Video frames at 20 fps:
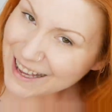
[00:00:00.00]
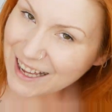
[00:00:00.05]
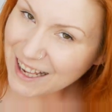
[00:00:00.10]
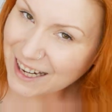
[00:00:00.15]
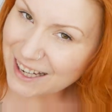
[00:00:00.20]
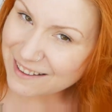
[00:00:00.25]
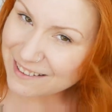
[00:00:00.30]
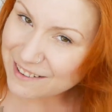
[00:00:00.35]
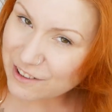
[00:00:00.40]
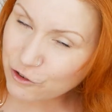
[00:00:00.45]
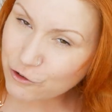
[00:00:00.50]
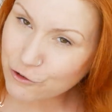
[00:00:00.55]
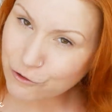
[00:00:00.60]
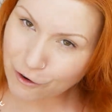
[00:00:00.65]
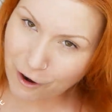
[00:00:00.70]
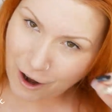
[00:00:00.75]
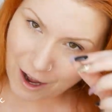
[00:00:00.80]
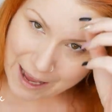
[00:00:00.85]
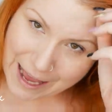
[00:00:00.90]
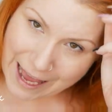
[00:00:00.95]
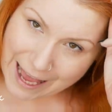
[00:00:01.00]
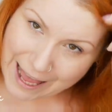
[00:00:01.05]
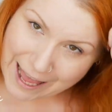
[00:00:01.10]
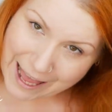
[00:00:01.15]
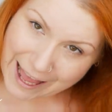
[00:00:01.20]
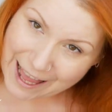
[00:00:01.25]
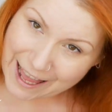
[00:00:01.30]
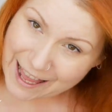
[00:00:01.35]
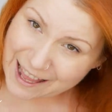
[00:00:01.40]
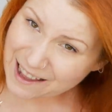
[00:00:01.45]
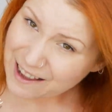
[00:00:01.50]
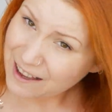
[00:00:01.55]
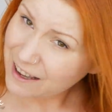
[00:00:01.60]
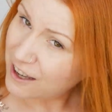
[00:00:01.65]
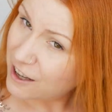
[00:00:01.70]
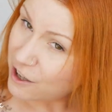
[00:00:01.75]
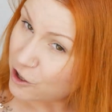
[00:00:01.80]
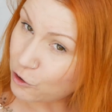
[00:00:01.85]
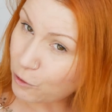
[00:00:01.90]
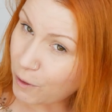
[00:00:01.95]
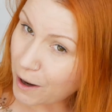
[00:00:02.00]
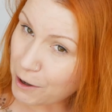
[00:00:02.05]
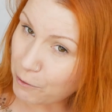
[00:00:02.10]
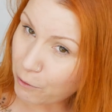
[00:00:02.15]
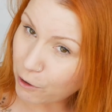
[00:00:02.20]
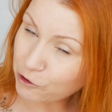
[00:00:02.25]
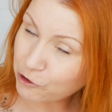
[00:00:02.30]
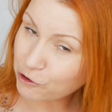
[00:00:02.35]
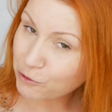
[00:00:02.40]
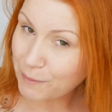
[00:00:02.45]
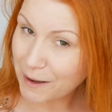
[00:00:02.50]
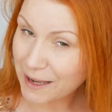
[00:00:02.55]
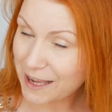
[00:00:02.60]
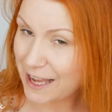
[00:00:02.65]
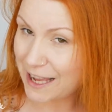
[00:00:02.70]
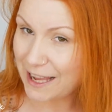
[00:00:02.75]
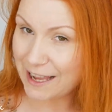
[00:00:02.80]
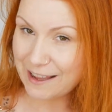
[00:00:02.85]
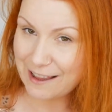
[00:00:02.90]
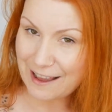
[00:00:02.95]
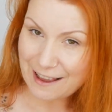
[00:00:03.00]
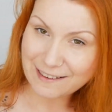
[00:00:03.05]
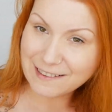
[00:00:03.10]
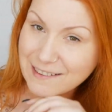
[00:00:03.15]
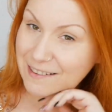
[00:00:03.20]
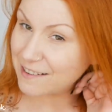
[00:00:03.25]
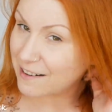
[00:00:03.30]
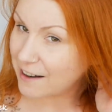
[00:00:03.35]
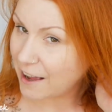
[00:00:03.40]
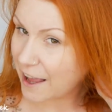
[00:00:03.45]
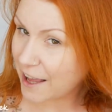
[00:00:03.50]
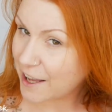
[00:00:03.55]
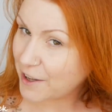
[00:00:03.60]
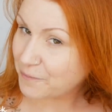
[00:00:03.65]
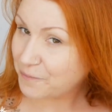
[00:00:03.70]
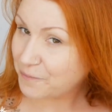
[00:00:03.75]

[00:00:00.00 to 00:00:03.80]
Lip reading: colour to dry hair. Now, I washed my hair yesterday.